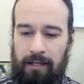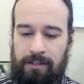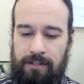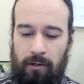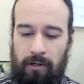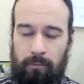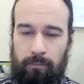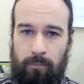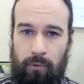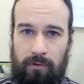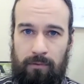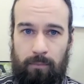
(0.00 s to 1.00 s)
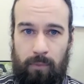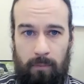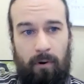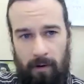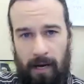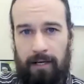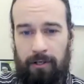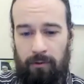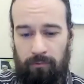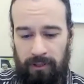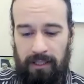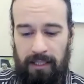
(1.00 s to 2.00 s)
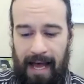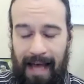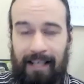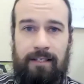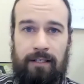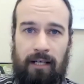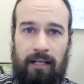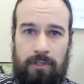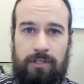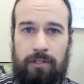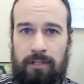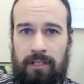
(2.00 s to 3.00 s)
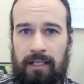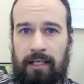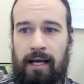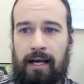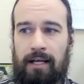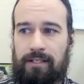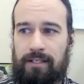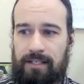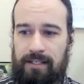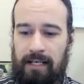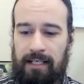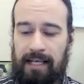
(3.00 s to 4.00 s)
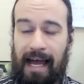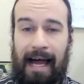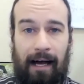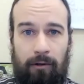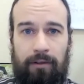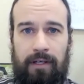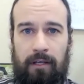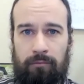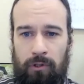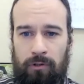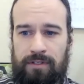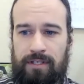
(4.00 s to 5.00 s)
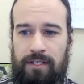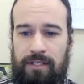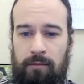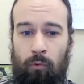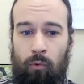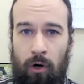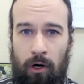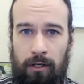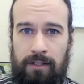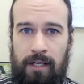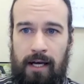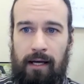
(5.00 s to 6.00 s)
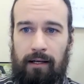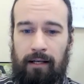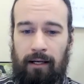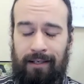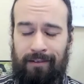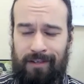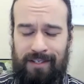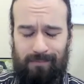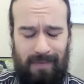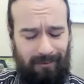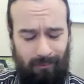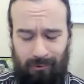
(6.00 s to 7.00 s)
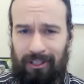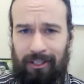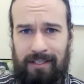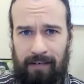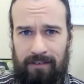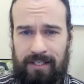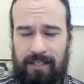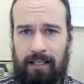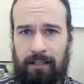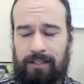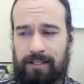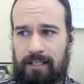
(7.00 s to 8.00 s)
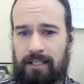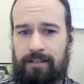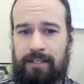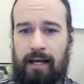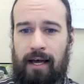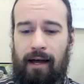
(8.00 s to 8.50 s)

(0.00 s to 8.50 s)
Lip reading: And so it provided a really excellent opportunity to study how the immune system worked in this really devastating disease.